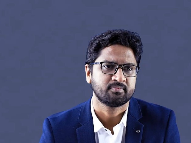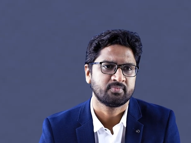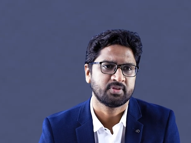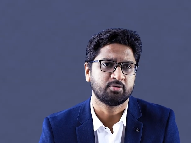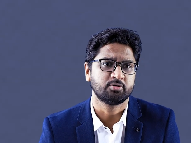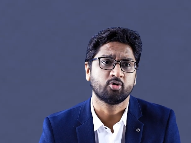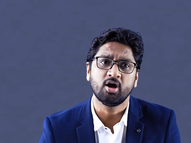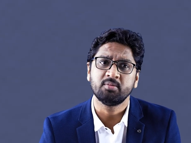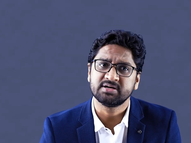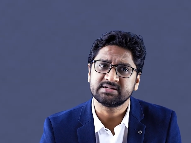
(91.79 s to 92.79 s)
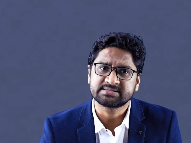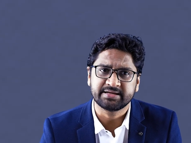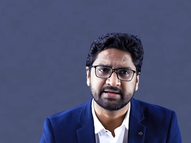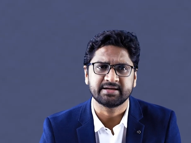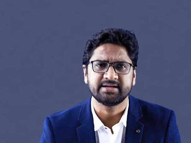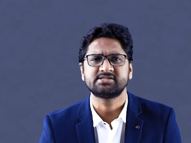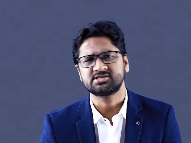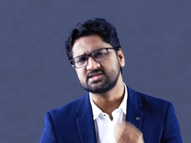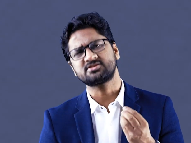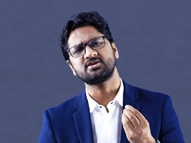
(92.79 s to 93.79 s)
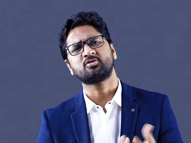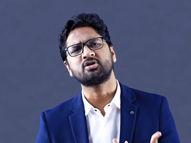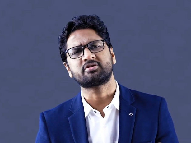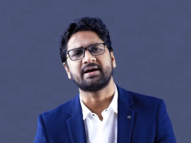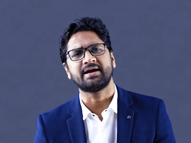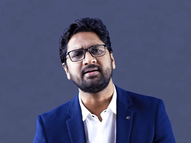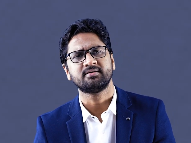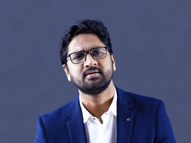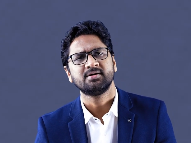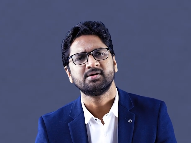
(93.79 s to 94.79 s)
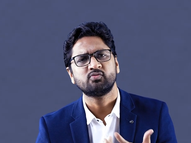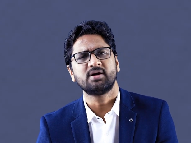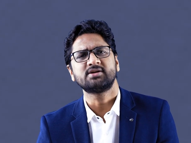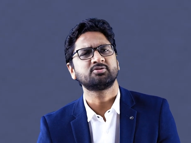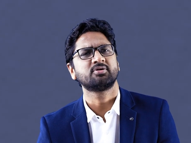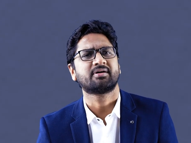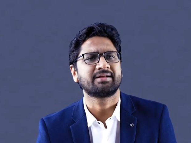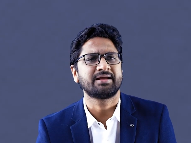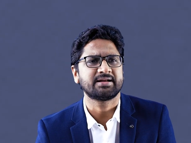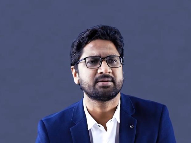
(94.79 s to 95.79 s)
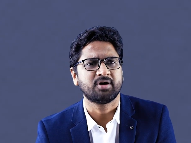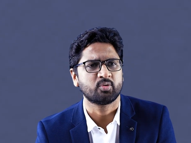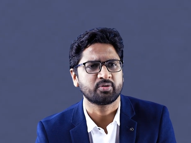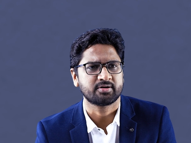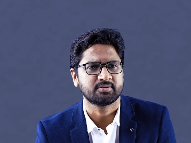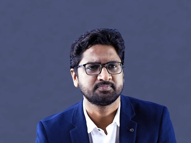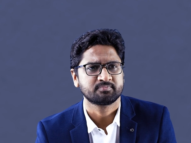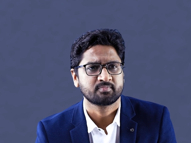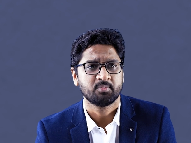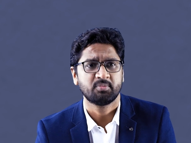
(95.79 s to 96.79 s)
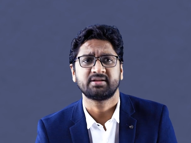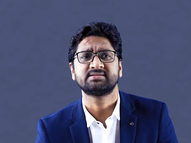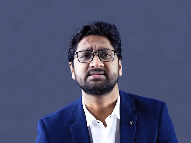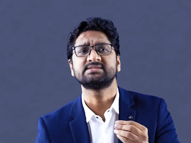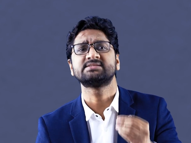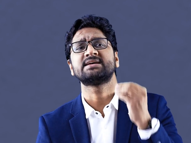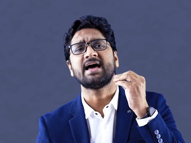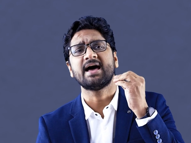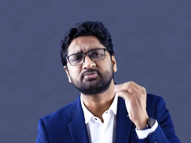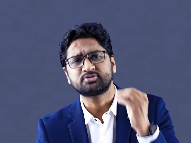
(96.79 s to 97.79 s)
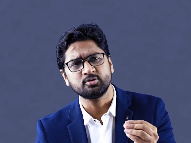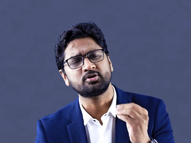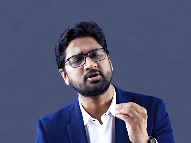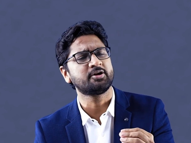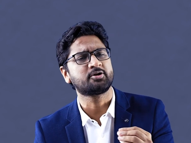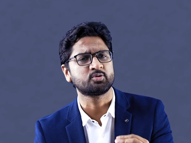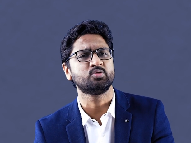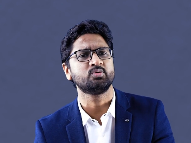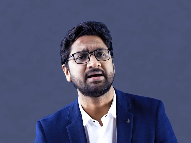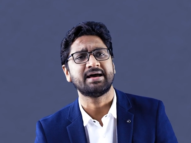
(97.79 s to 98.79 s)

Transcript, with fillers: Now you all must think it's just a quote, right? What's so great about it? But this is absolutely true.